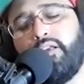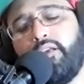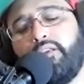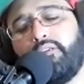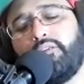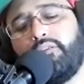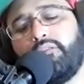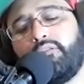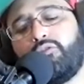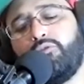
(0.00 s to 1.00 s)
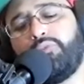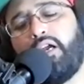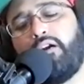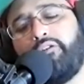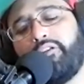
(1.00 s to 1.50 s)
And the Shroom
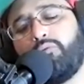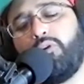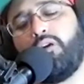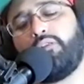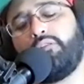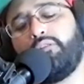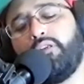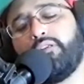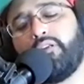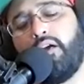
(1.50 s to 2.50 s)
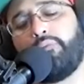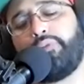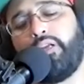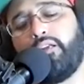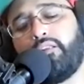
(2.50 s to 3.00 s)
Diaries 1 is up
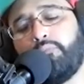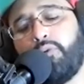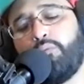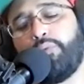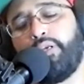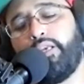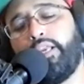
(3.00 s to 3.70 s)
there at the moment.